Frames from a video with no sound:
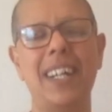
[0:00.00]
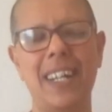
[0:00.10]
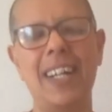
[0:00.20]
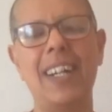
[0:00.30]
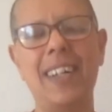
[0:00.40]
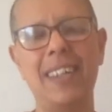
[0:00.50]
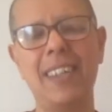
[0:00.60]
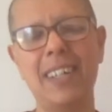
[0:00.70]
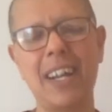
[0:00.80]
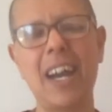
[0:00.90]

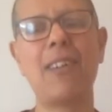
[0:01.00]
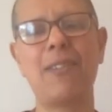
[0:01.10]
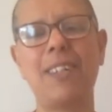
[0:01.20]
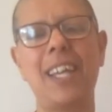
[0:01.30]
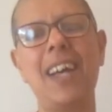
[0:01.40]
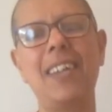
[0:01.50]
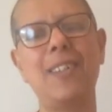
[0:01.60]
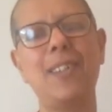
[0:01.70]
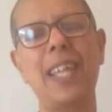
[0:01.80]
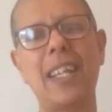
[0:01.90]
the cow. Yeah,
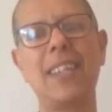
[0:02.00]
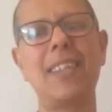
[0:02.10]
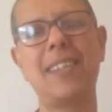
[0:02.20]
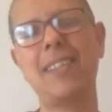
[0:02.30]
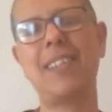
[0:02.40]
so that is